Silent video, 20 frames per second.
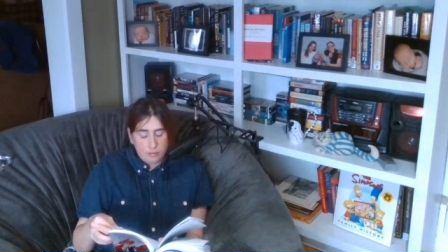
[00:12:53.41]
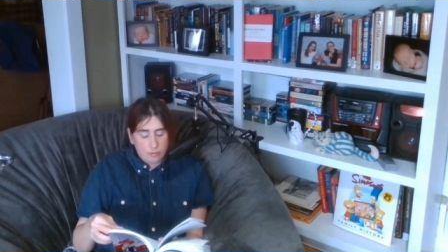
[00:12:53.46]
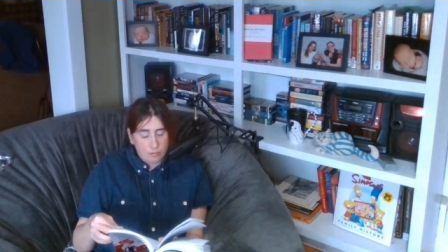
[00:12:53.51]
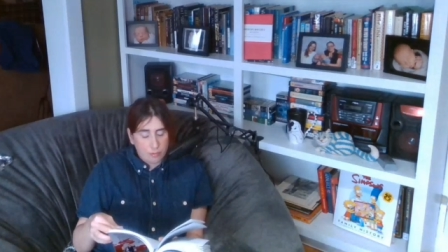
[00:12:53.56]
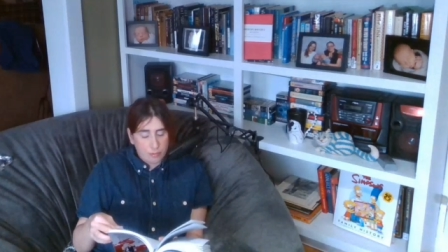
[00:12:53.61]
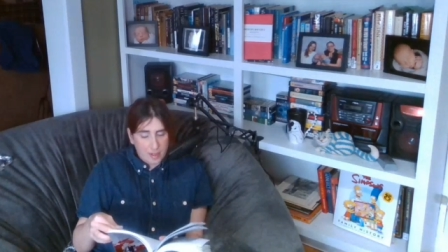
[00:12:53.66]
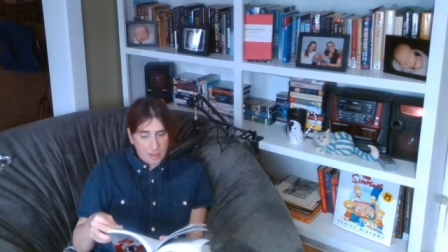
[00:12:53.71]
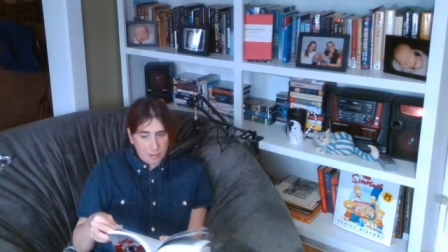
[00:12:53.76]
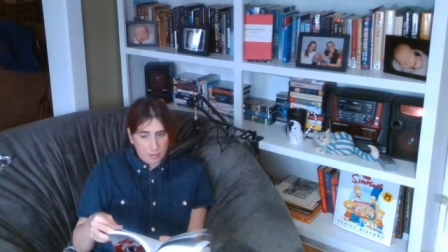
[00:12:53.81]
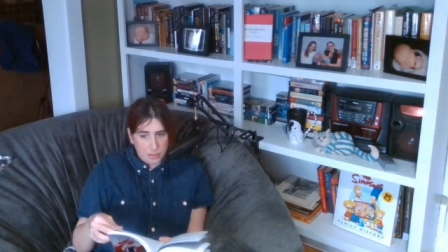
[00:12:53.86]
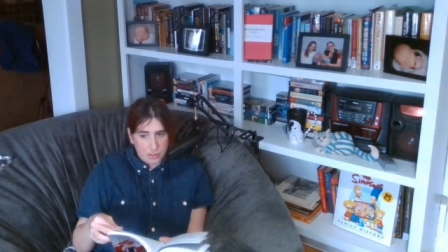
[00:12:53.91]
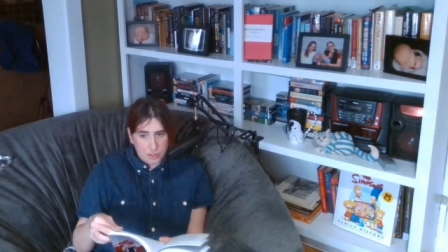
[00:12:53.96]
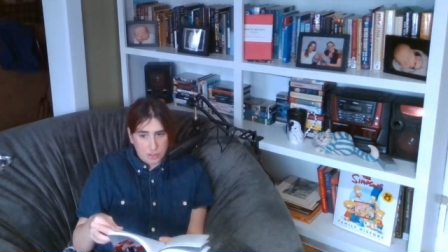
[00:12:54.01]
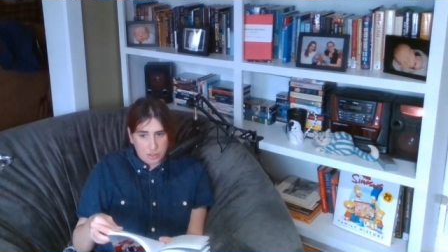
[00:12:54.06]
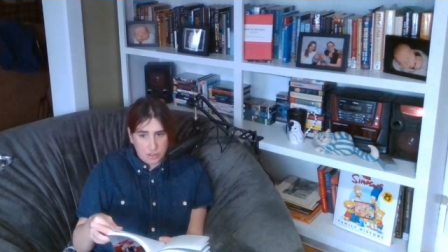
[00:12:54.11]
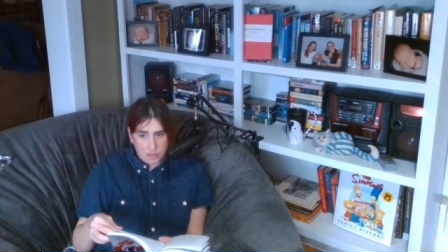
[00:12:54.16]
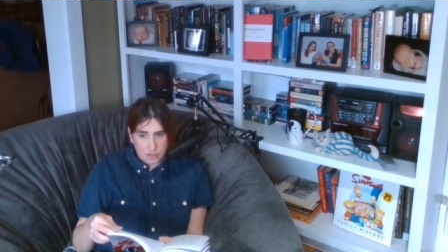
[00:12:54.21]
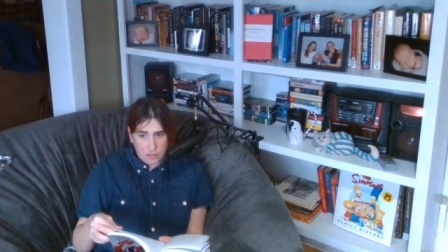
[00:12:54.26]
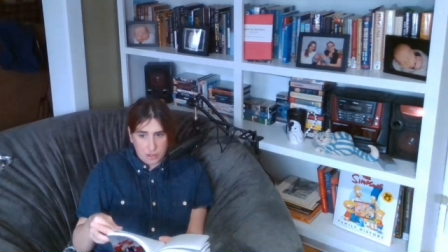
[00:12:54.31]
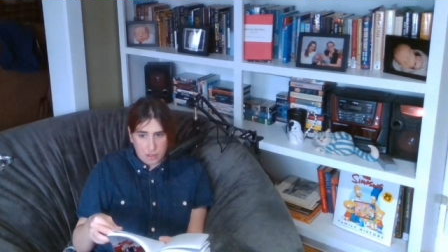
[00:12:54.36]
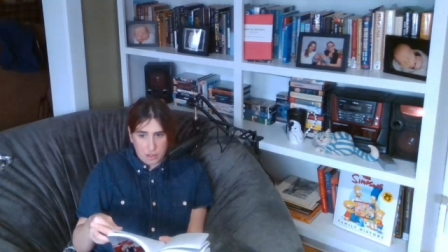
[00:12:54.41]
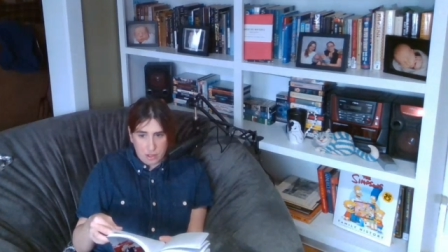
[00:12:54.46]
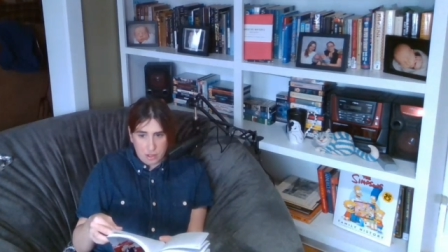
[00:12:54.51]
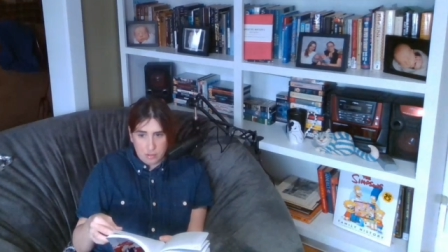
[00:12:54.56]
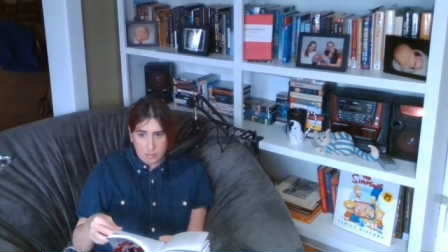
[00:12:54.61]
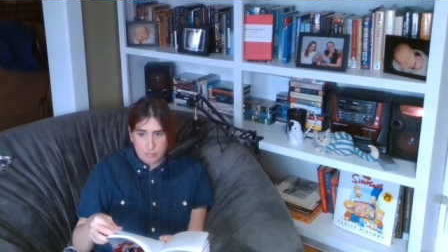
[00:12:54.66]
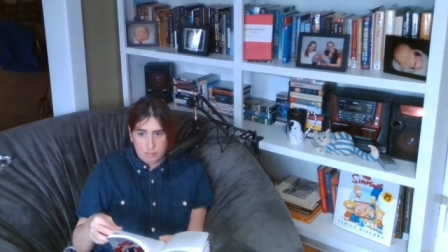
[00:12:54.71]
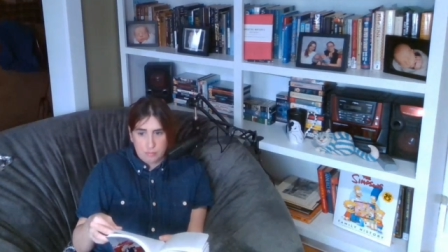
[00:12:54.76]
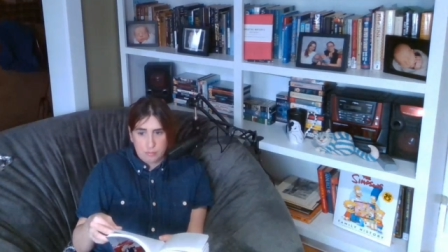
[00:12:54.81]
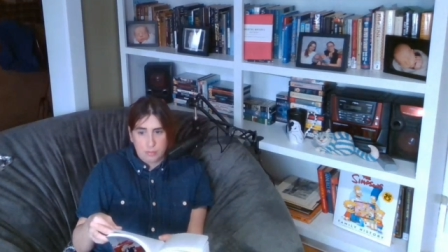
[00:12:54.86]
Fred was a good
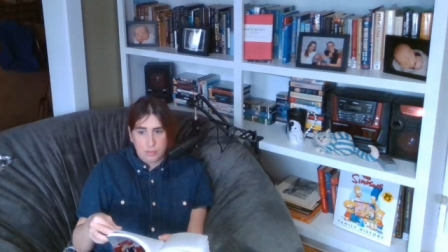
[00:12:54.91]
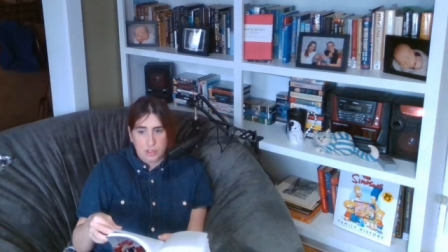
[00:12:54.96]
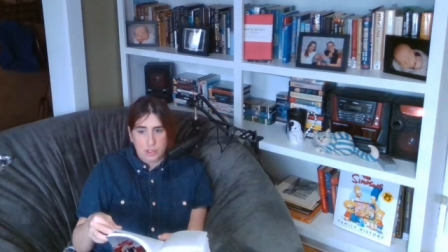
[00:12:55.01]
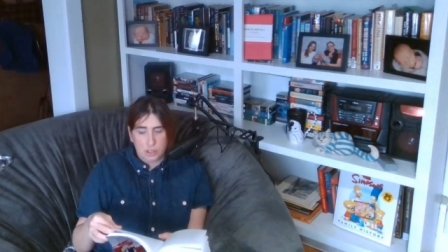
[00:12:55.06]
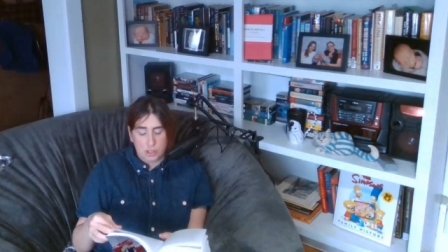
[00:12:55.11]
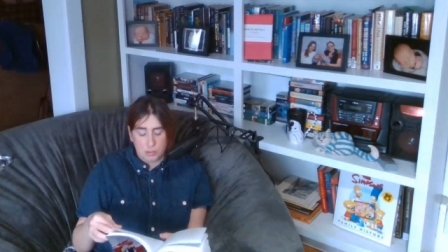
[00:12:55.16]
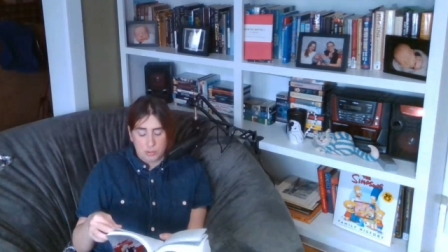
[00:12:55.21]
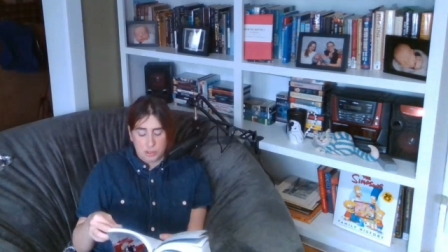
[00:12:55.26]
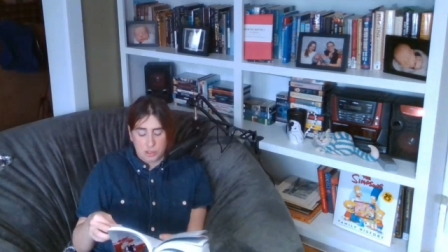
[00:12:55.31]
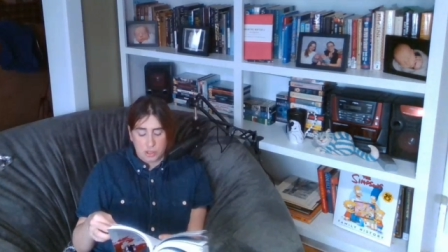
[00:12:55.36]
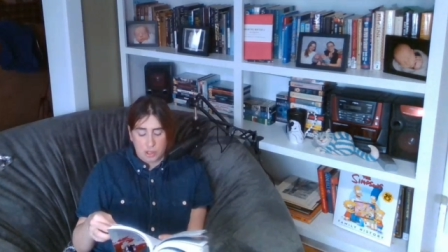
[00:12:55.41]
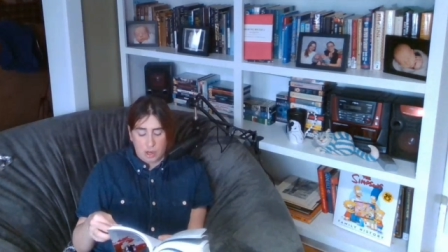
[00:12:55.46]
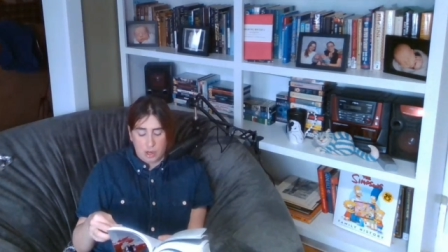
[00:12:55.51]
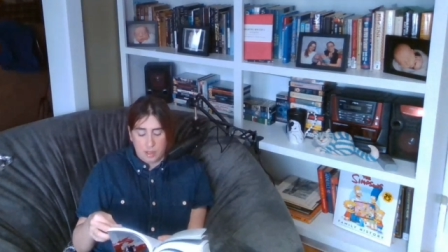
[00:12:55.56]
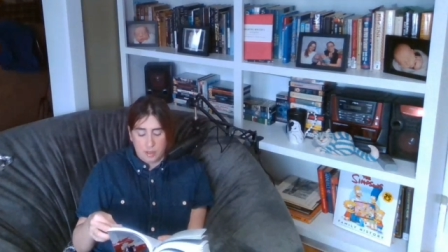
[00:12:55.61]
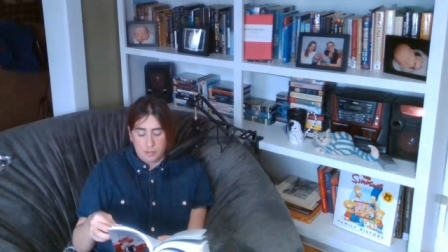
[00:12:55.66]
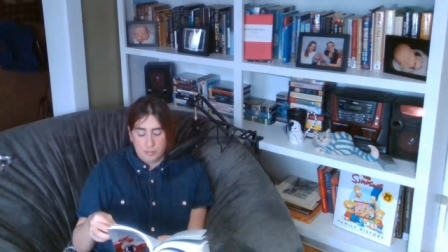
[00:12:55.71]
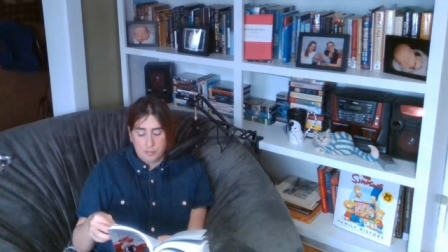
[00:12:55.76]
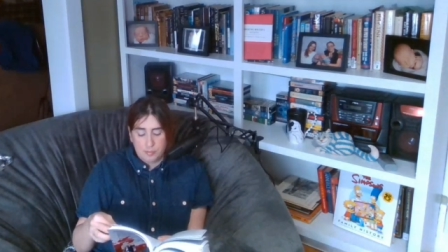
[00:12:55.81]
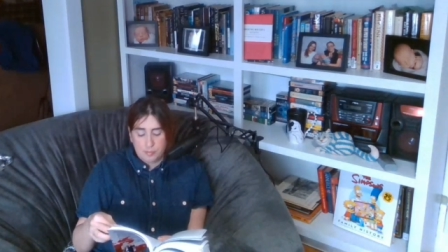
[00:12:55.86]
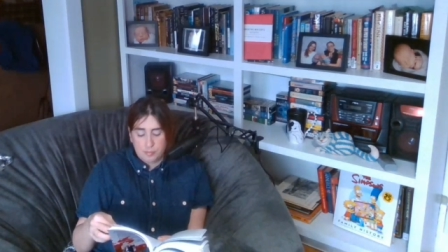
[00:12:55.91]
girl, but she was gone.